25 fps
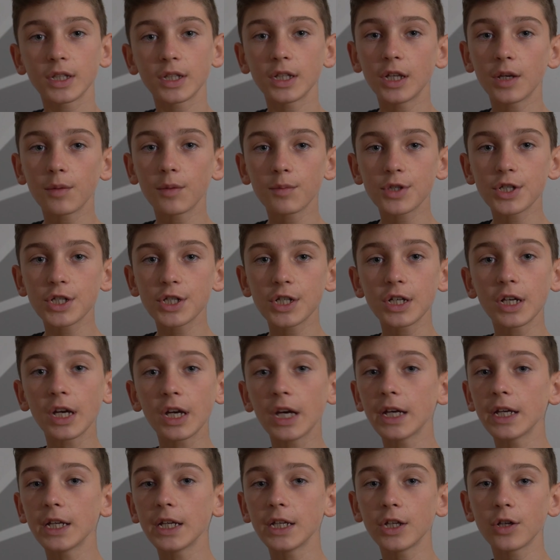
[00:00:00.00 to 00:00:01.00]
EMG,
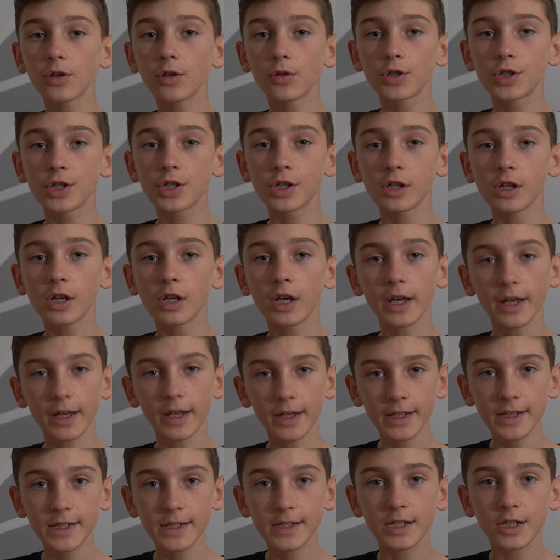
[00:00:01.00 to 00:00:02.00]
EOG,
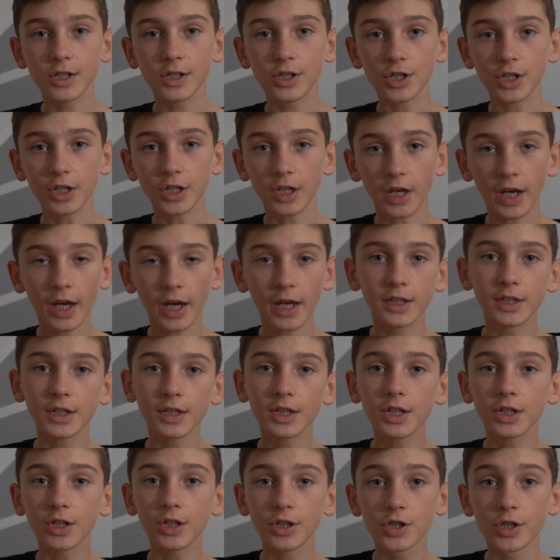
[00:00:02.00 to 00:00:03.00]
ECG and
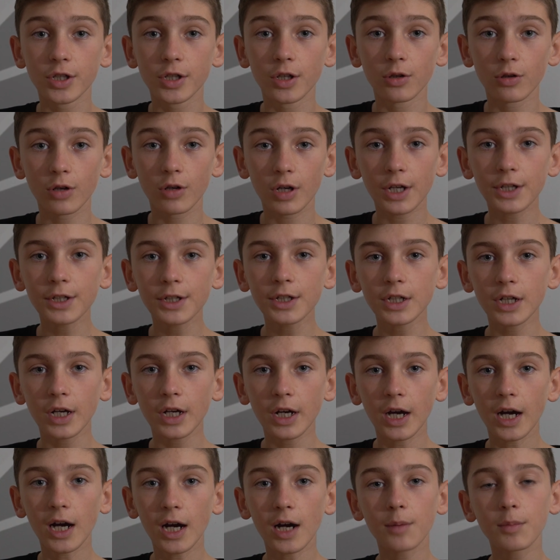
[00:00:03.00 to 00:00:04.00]
EEG look like,
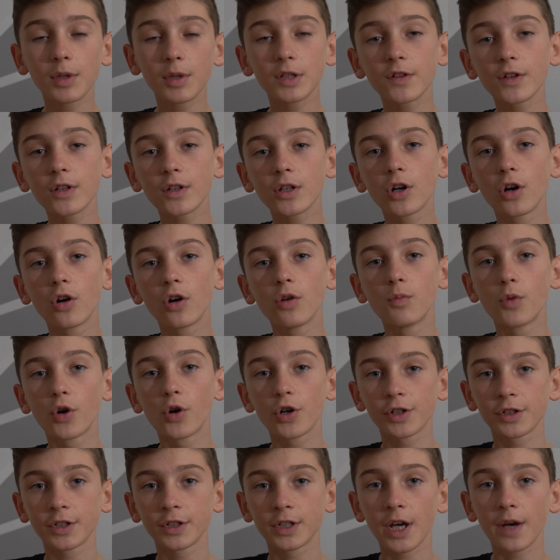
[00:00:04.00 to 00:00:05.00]
but we'll go more
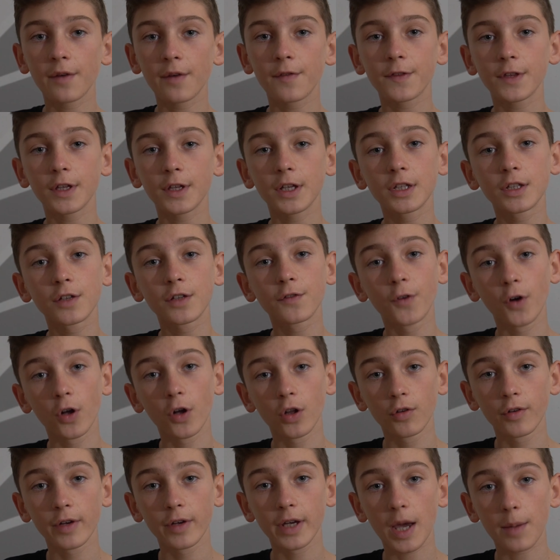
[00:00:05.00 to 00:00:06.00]
in depth in the
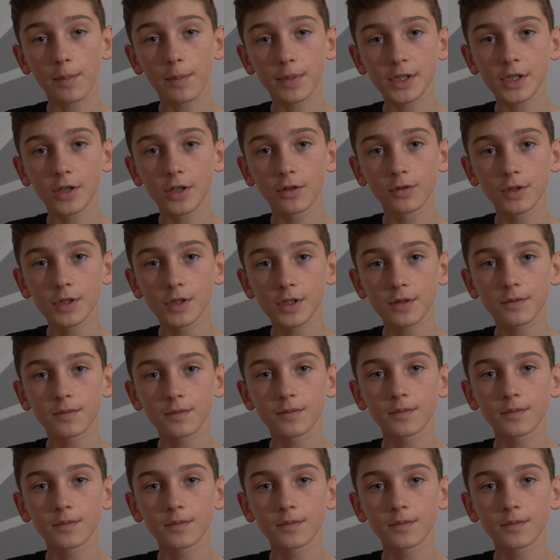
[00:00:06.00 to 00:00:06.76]
following episodes.